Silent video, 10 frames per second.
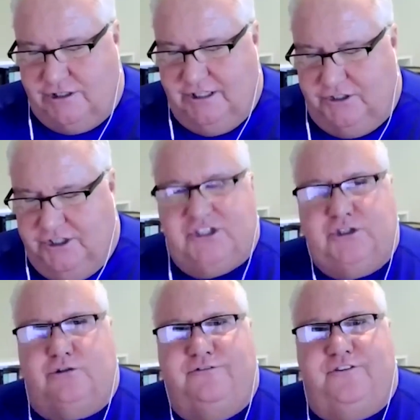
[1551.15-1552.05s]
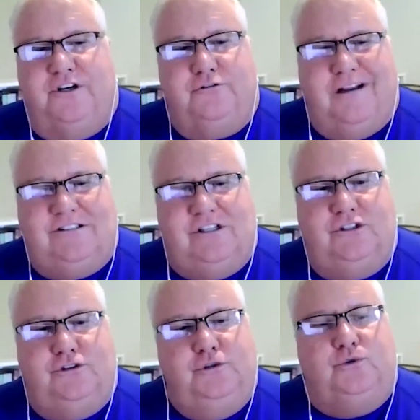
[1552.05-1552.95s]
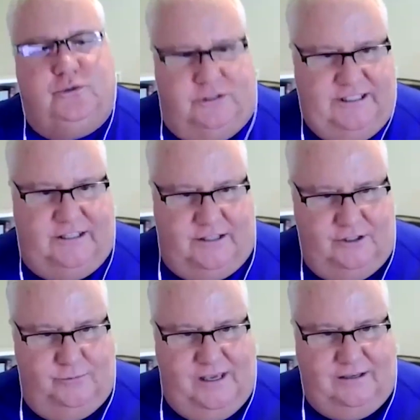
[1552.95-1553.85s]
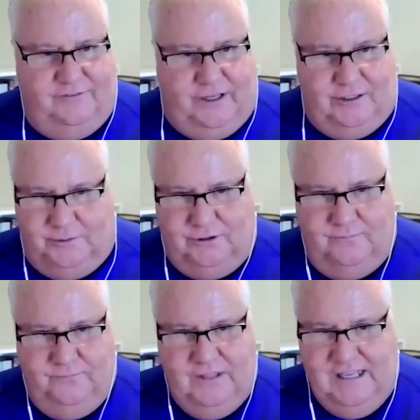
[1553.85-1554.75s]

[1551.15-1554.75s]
actually a digital fundraising toolkit that you make available